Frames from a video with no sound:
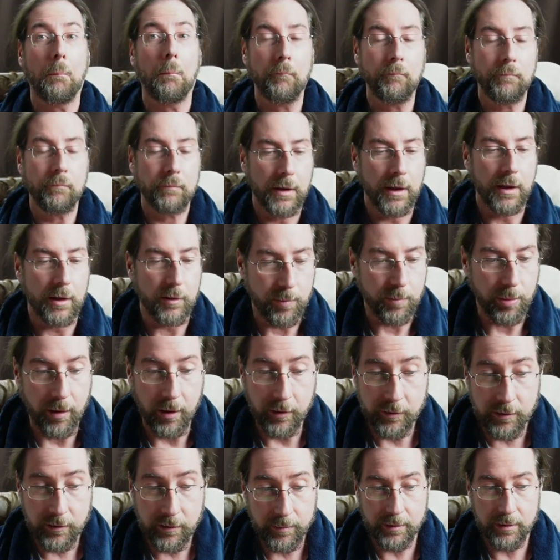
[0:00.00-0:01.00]
It's
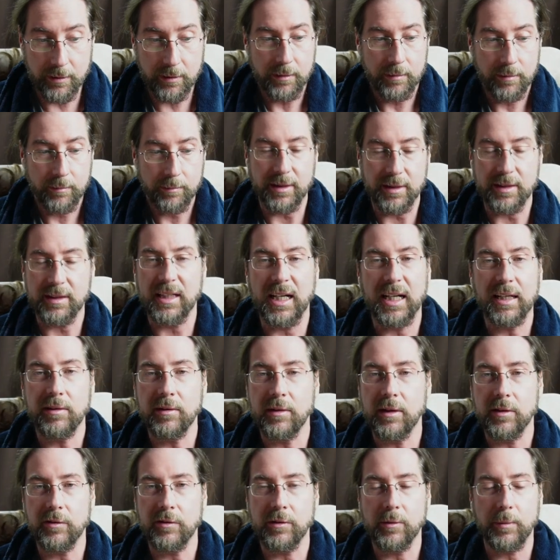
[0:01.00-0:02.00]
possible, but not.
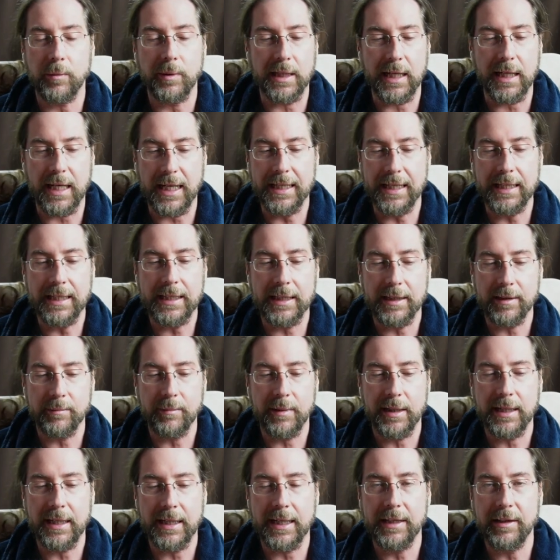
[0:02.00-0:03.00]
So when I got
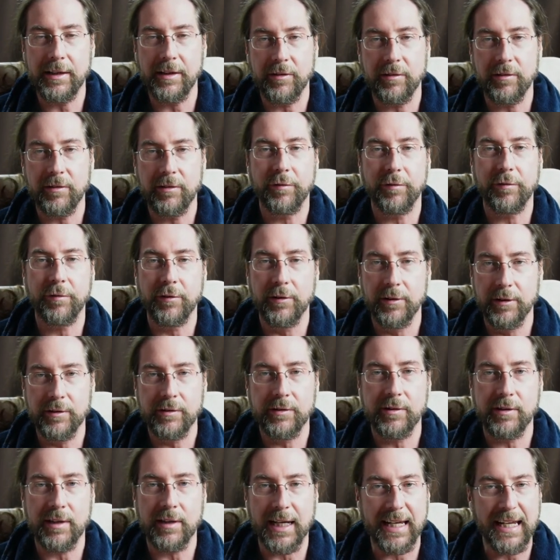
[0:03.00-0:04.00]
my ID3
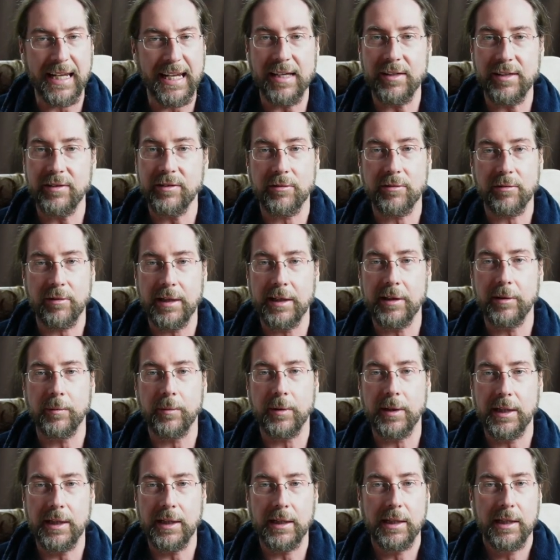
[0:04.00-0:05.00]
first, I asked right
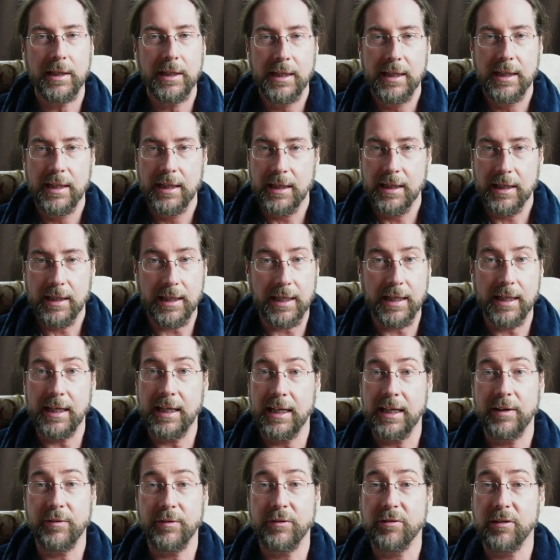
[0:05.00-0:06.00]
away, can I
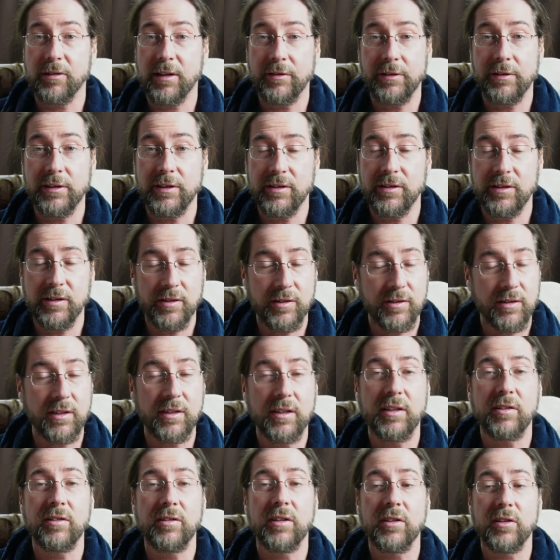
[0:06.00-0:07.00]
have travel assist? And
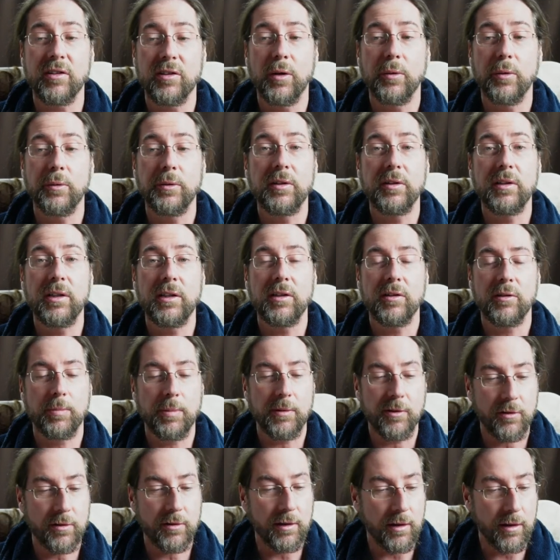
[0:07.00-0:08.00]
they said, no, we need
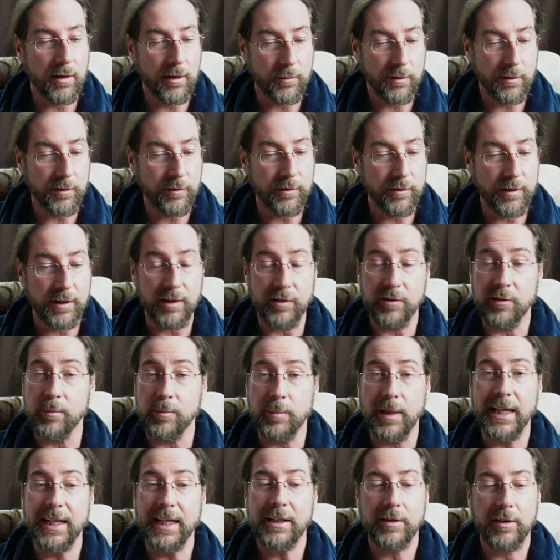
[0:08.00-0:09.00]
special hardware for that. So
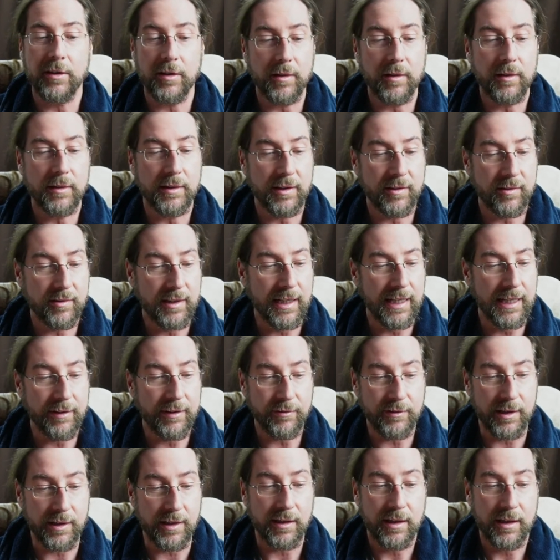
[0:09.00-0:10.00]
my car doesn't have
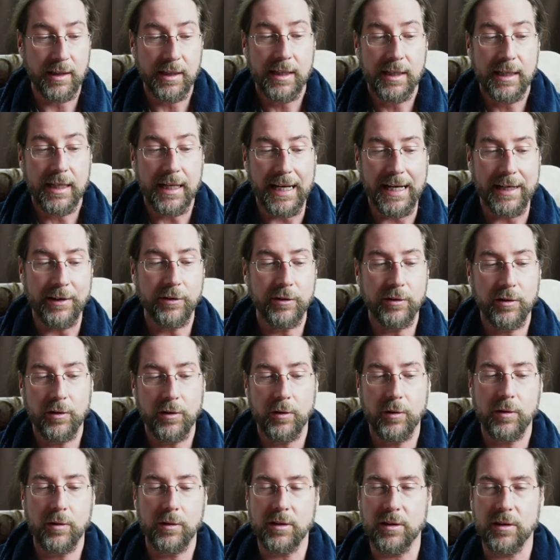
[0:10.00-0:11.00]
that. I don't
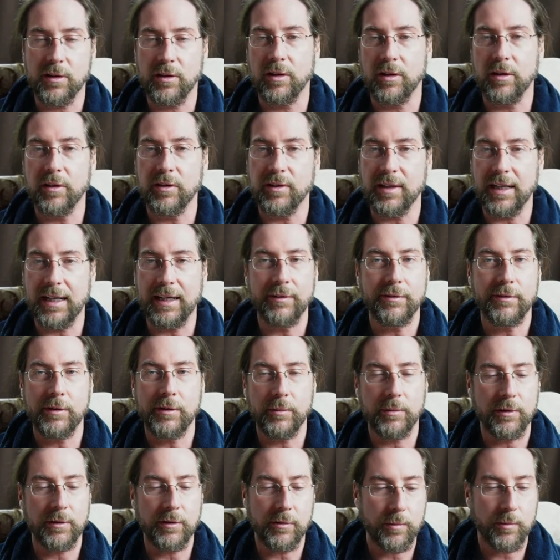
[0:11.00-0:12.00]
know the cars
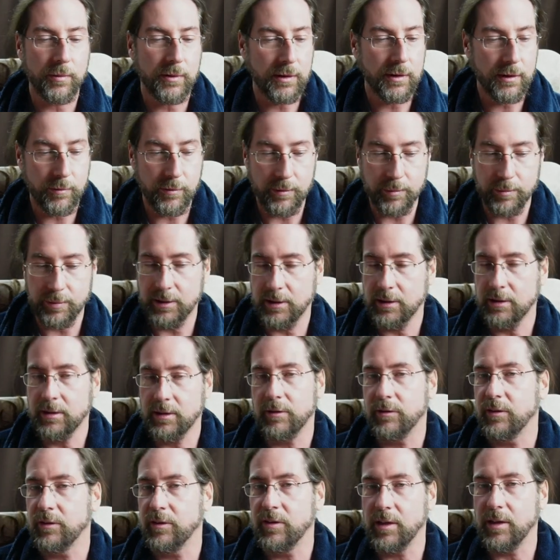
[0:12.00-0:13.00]
afterwards when they were built,
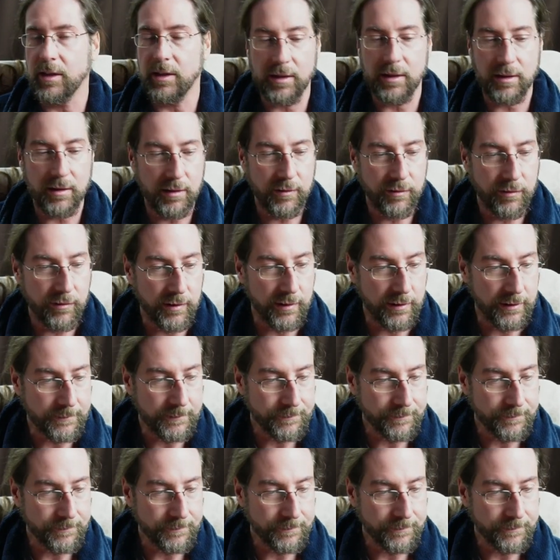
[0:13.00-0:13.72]
if it's any different.